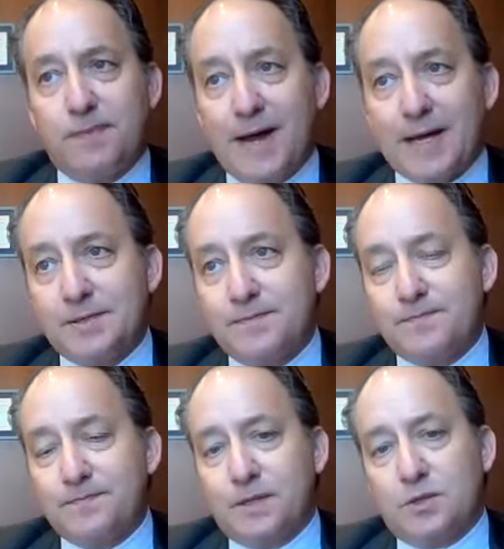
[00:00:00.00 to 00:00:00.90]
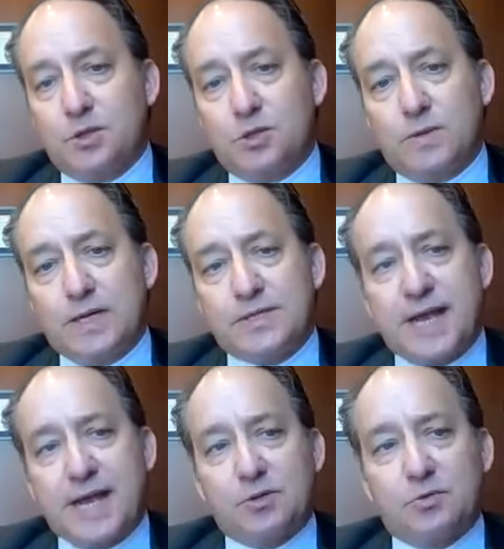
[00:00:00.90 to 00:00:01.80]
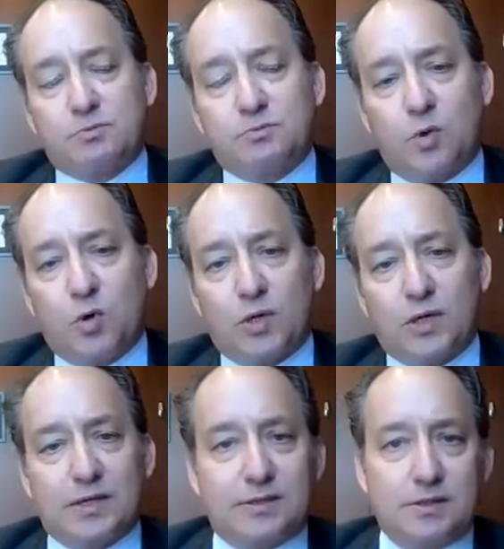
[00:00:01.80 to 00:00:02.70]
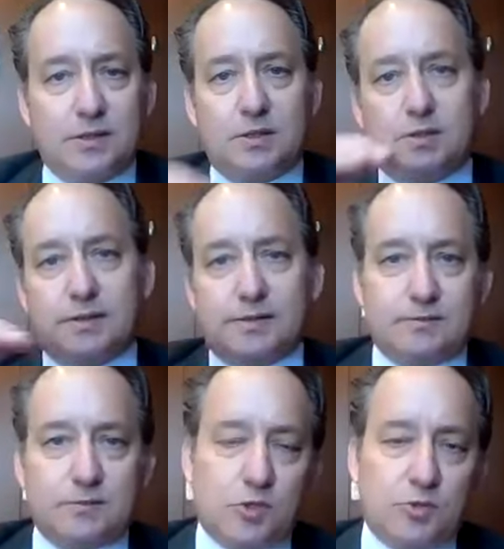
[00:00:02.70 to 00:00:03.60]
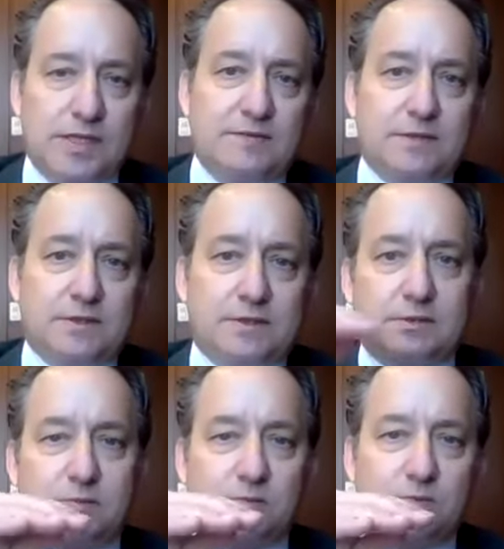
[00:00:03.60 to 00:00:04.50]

But the US had more, even